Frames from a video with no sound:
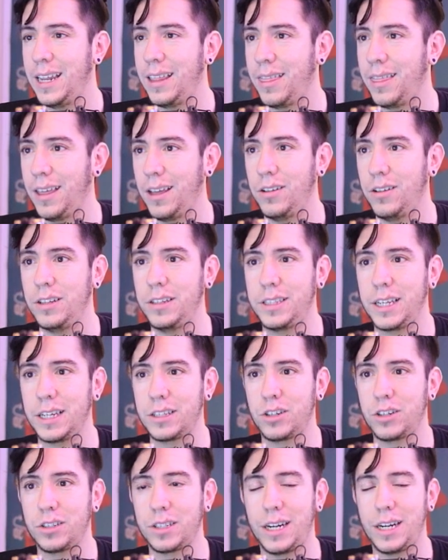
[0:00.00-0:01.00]
anything, all the
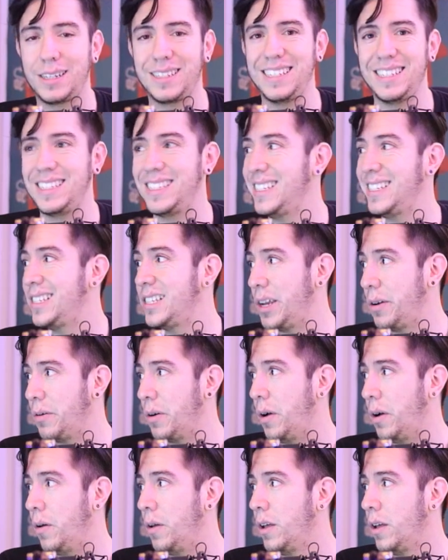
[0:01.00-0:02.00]
textures are
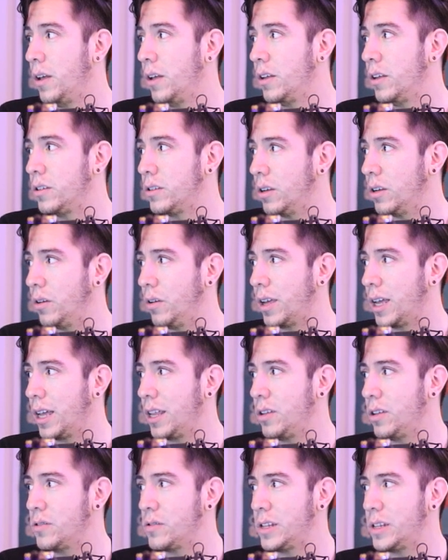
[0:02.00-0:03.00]
CC0, so you
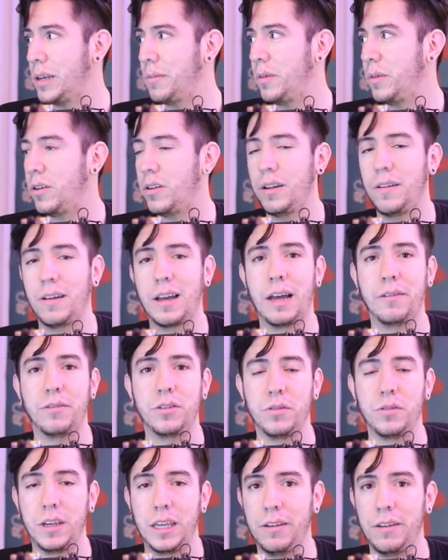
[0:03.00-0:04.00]
can use them. You don't even
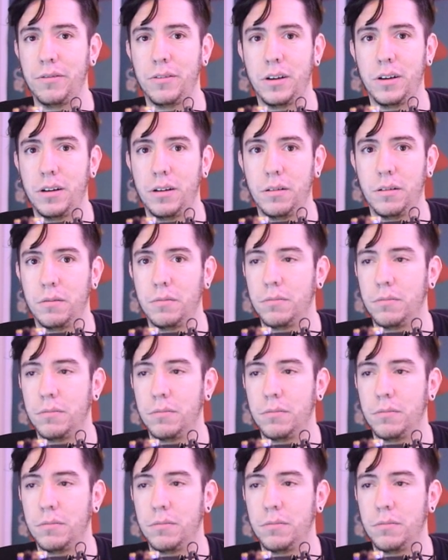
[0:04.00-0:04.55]
have to give